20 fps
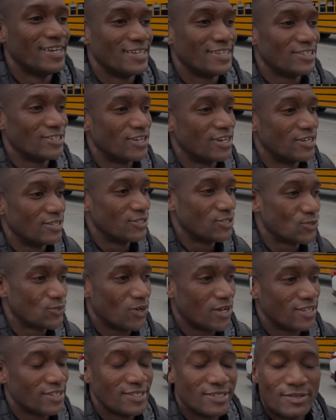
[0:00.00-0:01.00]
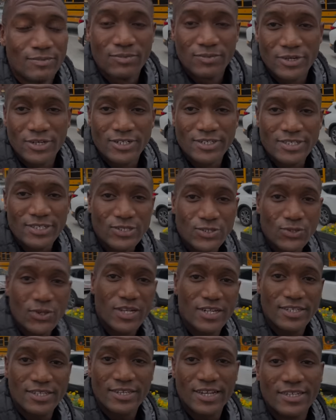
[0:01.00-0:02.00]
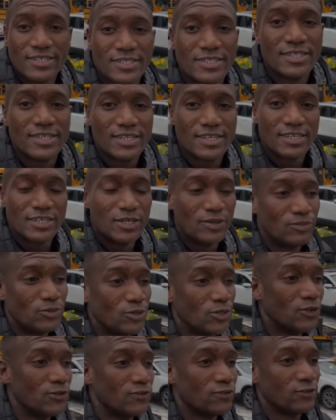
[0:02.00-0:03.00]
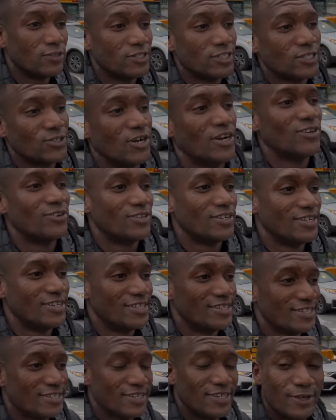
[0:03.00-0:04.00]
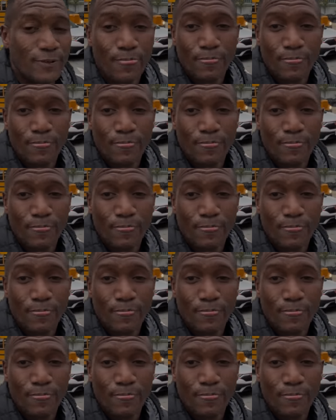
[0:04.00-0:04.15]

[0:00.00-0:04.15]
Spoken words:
you get a sweat, burst of sweat, you get to take in the beautiful surroundings,